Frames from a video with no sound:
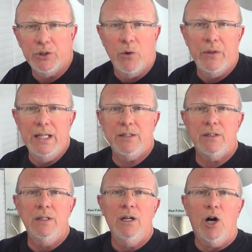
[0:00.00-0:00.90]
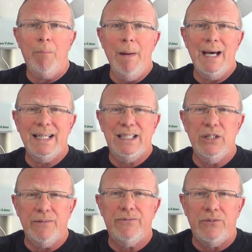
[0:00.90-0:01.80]
So these are mounted to
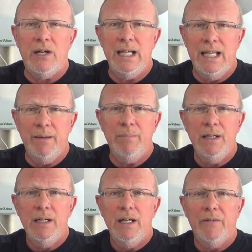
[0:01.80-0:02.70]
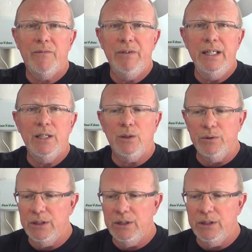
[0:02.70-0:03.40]
the frame of the vehicle.